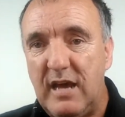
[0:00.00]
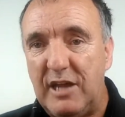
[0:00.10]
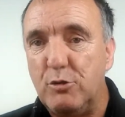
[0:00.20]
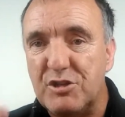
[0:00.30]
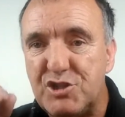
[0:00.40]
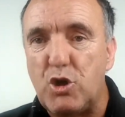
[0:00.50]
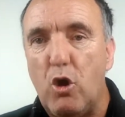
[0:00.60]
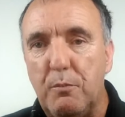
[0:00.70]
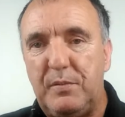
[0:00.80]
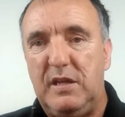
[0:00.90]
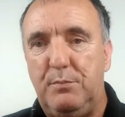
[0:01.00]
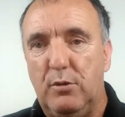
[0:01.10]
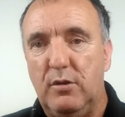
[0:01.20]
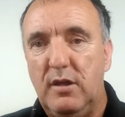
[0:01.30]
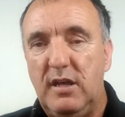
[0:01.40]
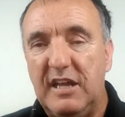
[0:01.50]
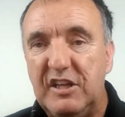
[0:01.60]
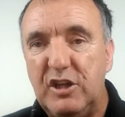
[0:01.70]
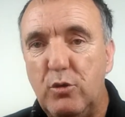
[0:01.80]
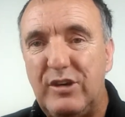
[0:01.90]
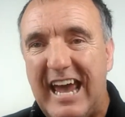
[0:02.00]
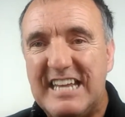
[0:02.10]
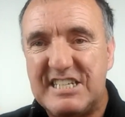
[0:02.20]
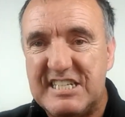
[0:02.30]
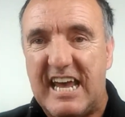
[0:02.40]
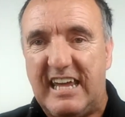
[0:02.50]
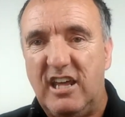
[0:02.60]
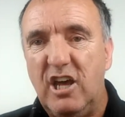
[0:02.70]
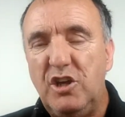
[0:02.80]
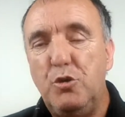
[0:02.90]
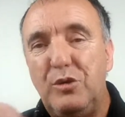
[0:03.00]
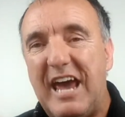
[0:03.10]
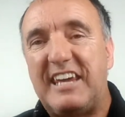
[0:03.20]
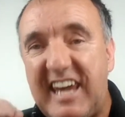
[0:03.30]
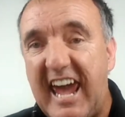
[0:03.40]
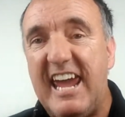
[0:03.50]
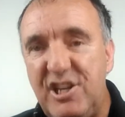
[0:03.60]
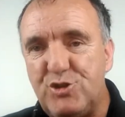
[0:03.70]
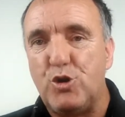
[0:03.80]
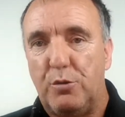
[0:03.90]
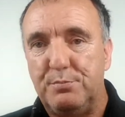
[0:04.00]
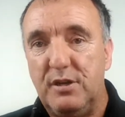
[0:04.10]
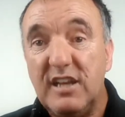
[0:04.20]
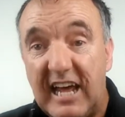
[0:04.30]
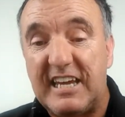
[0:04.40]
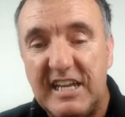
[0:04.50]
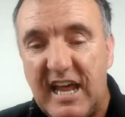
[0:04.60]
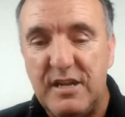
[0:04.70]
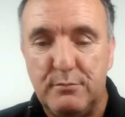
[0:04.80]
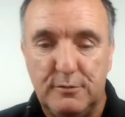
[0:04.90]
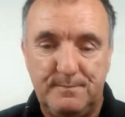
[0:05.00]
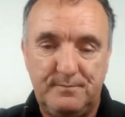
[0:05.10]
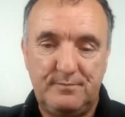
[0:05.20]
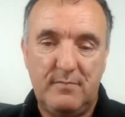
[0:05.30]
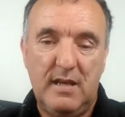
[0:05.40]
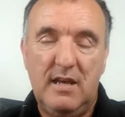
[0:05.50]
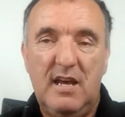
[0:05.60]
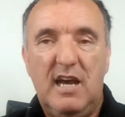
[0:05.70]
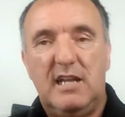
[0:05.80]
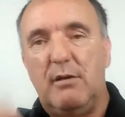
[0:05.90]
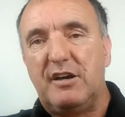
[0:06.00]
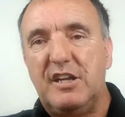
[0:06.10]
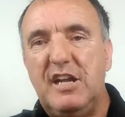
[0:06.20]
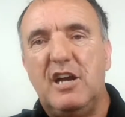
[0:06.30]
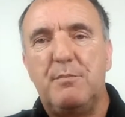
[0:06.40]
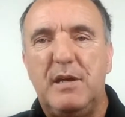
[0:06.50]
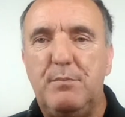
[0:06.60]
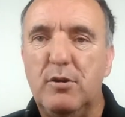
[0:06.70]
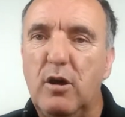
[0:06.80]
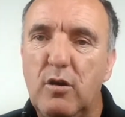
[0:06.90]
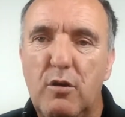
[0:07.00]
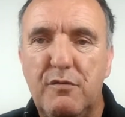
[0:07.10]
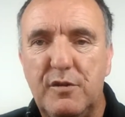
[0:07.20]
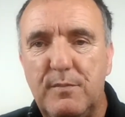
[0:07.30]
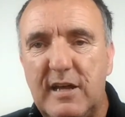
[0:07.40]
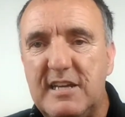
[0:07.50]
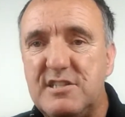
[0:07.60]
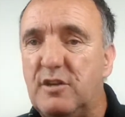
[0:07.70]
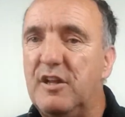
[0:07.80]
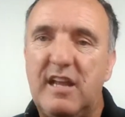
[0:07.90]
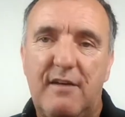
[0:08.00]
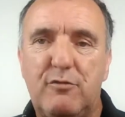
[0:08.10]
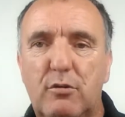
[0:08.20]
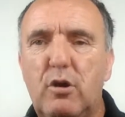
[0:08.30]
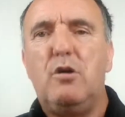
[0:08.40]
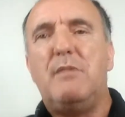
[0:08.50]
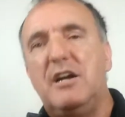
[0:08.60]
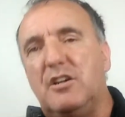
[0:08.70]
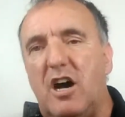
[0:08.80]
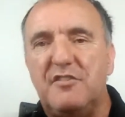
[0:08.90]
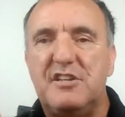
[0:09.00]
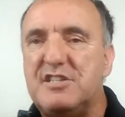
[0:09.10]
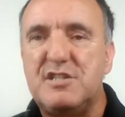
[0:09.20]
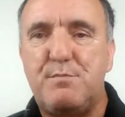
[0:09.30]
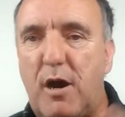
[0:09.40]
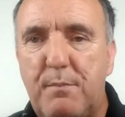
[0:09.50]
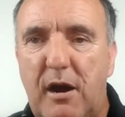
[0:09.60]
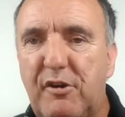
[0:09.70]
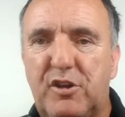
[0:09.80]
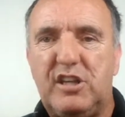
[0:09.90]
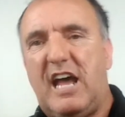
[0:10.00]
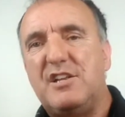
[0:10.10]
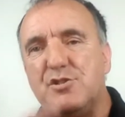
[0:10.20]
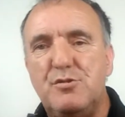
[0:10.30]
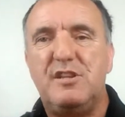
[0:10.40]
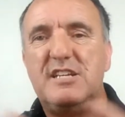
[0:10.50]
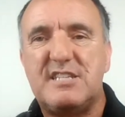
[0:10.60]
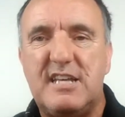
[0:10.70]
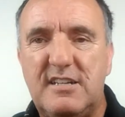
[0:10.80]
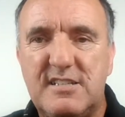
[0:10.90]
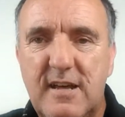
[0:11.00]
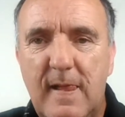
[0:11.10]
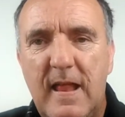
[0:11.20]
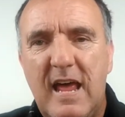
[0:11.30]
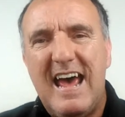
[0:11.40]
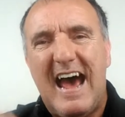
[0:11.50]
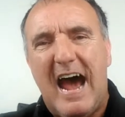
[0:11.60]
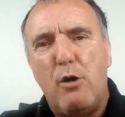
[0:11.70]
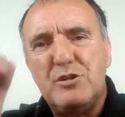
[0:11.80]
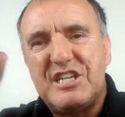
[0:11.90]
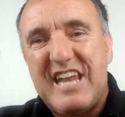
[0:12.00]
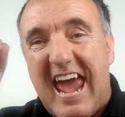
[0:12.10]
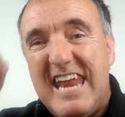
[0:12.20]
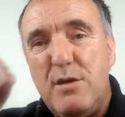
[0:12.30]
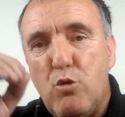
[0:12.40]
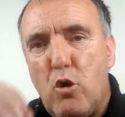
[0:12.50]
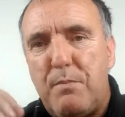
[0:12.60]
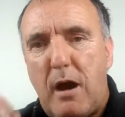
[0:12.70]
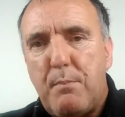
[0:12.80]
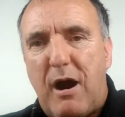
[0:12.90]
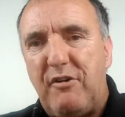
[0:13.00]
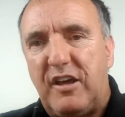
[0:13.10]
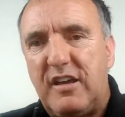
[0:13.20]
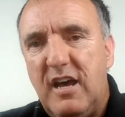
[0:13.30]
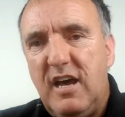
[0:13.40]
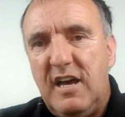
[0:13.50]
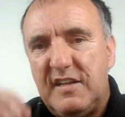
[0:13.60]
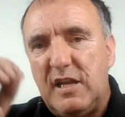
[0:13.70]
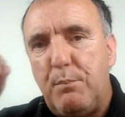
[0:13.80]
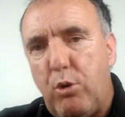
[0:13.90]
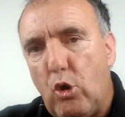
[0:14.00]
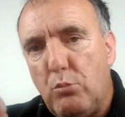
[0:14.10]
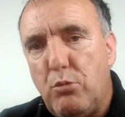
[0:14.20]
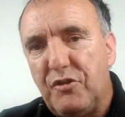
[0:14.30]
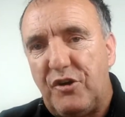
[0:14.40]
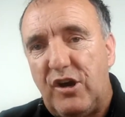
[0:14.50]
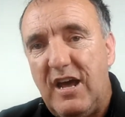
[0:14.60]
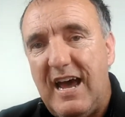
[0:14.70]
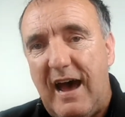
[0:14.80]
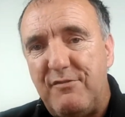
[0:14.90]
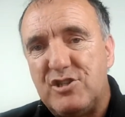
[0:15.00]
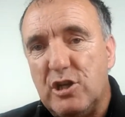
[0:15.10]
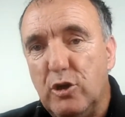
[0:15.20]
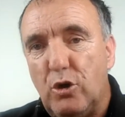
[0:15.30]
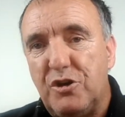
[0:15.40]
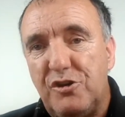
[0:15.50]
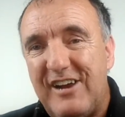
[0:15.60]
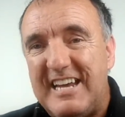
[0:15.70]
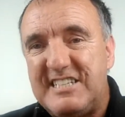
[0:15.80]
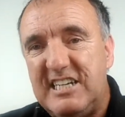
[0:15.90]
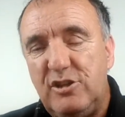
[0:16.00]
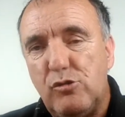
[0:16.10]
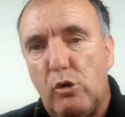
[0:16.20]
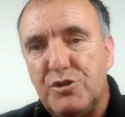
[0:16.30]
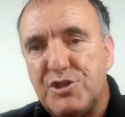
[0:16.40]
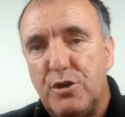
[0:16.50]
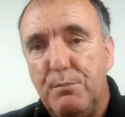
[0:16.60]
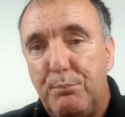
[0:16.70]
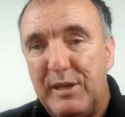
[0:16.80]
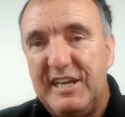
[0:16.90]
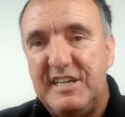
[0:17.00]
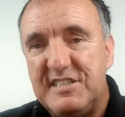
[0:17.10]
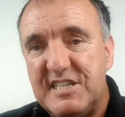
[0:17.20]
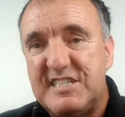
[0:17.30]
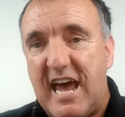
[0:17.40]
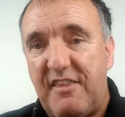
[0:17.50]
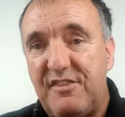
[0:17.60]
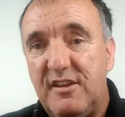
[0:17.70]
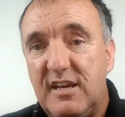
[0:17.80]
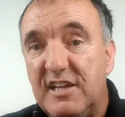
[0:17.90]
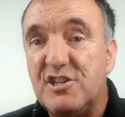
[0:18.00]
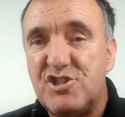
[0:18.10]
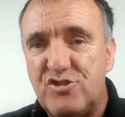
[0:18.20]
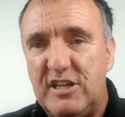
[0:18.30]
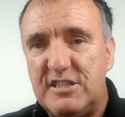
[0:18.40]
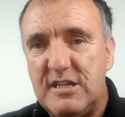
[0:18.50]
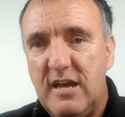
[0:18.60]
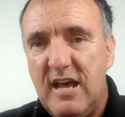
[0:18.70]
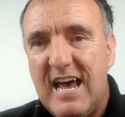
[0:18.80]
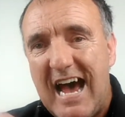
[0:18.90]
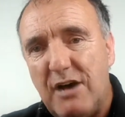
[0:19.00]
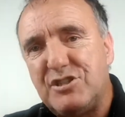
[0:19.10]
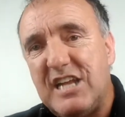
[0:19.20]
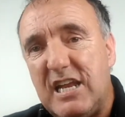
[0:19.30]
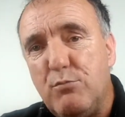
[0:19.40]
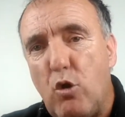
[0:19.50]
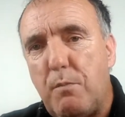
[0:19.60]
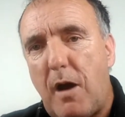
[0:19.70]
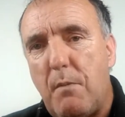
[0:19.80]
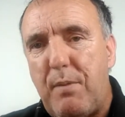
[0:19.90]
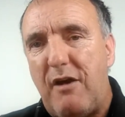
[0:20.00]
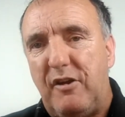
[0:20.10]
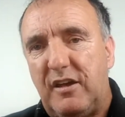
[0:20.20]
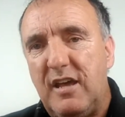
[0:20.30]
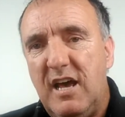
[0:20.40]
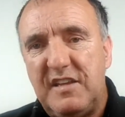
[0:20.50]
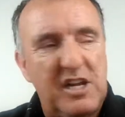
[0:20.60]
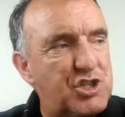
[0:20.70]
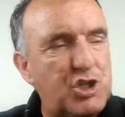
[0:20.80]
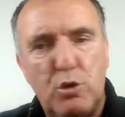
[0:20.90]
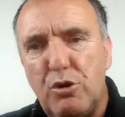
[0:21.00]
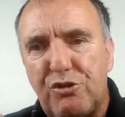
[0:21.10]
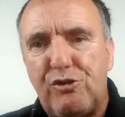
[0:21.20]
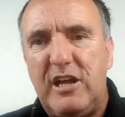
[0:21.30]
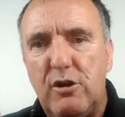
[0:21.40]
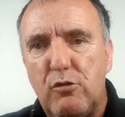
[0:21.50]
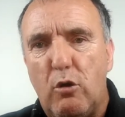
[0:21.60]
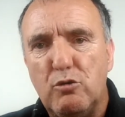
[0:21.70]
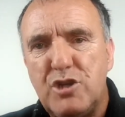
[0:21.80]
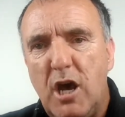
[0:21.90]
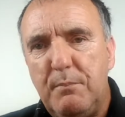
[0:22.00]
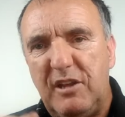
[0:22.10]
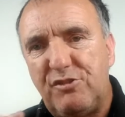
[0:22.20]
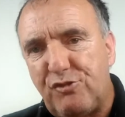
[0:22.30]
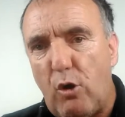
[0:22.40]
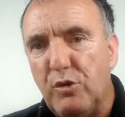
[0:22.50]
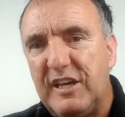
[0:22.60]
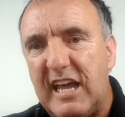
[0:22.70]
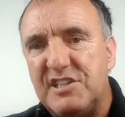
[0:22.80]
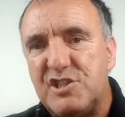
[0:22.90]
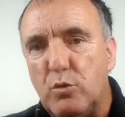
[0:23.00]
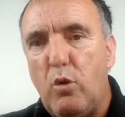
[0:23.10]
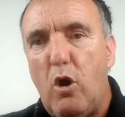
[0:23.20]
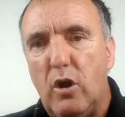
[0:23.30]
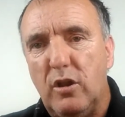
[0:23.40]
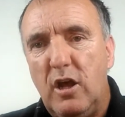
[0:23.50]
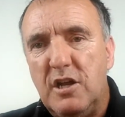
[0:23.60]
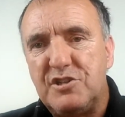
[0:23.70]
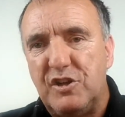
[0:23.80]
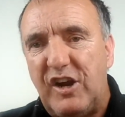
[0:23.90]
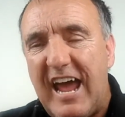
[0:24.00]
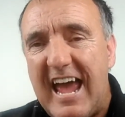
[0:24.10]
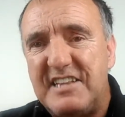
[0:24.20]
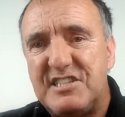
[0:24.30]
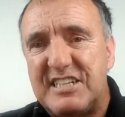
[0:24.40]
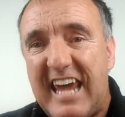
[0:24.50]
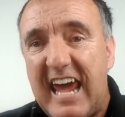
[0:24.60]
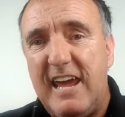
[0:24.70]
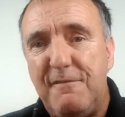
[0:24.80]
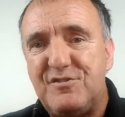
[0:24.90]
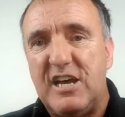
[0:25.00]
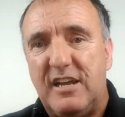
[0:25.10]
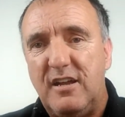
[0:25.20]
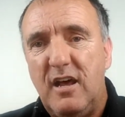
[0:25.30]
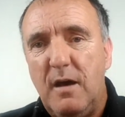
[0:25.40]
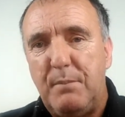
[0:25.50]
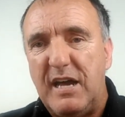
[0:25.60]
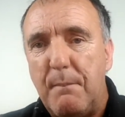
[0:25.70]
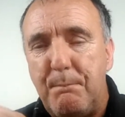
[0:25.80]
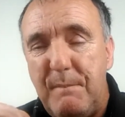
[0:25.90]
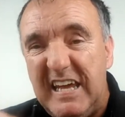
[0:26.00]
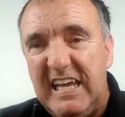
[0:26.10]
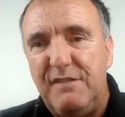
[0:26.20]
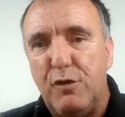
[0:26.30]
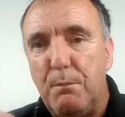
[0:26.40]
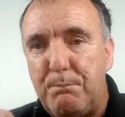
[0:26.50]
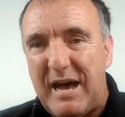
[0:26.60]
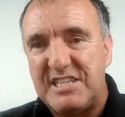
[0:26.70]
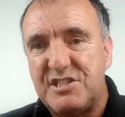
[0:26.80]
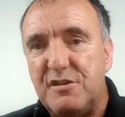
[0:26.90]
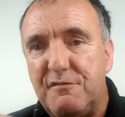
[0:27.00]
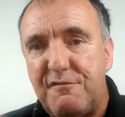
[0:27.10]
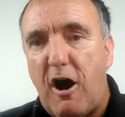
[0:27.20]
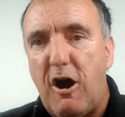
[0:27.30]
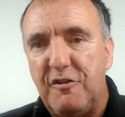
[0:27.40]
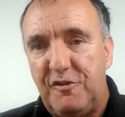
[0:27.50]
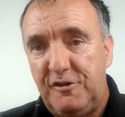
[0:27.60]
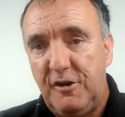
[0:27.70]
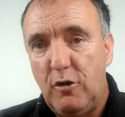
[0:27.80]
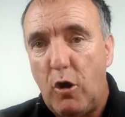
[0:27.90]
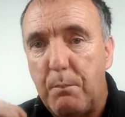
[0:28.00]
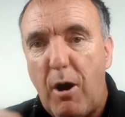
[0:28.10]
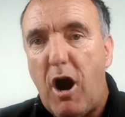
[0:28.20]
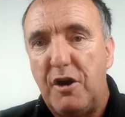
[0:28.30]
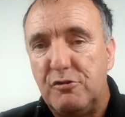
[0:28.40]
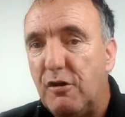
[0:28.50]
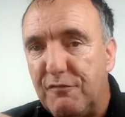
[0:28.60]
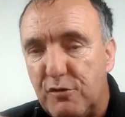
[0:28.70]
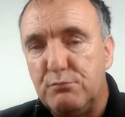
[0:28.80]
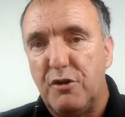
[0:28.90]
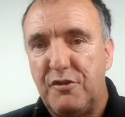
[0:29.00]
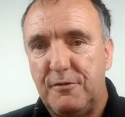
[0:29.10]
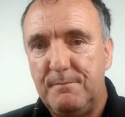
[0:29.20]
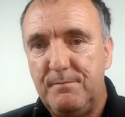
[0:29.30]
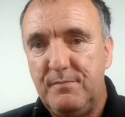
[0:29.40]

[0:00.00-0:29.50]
and you assault people in the UK today, you get caged up like an animal. Now I can hear people all over the place on the left going, oh my God, this is barbaric, you can't do these things. How is it any more barbaric than a poor mother having to look at her 18-year-old son bleeding to death in the street? How is it any more barbaric than a 2 or 3-year-old being thrown against a wall till their heads caved in by an evil bastard father or partner of their mother?